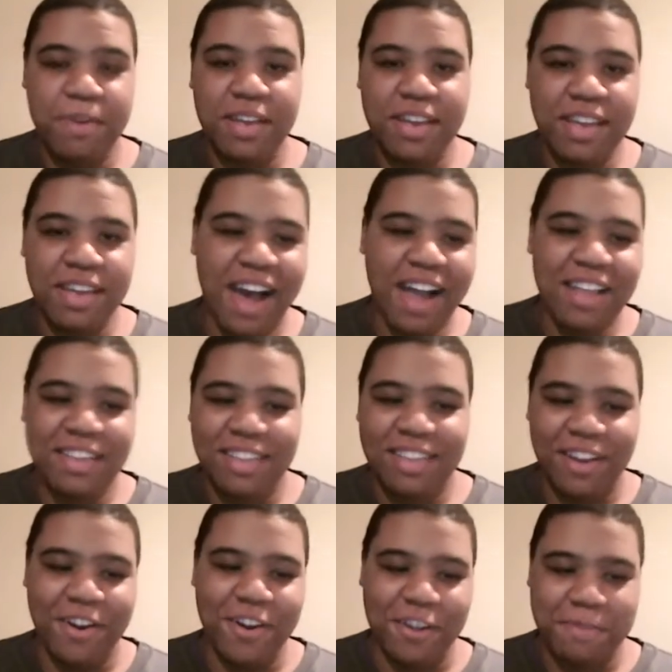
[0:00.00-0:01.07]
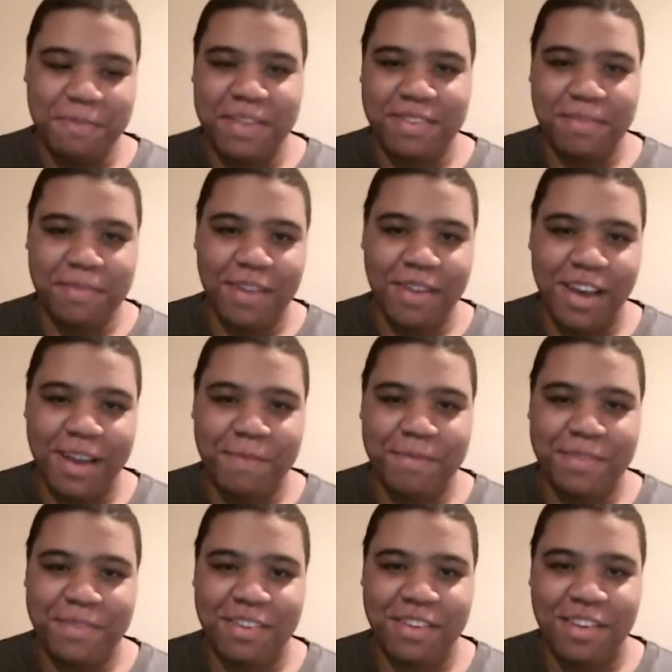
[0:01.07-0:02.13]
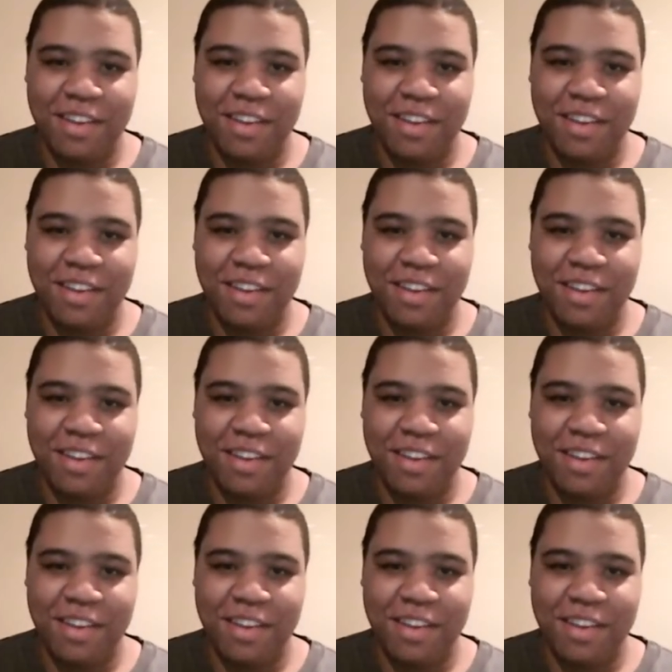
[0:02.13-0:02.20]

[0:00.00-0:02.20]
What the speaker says: but it kind of like irked me sometimes,